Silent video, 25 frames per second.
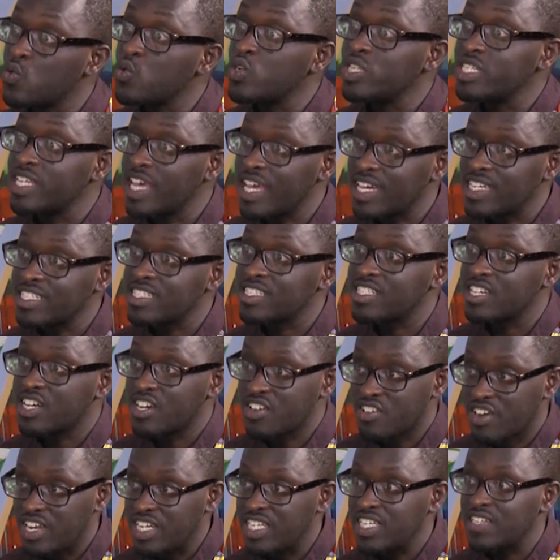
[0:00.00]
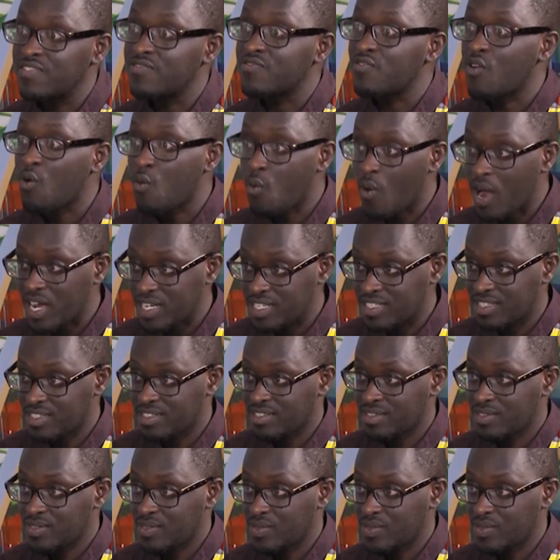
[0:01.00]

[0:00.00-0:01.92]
who takes the credit for what,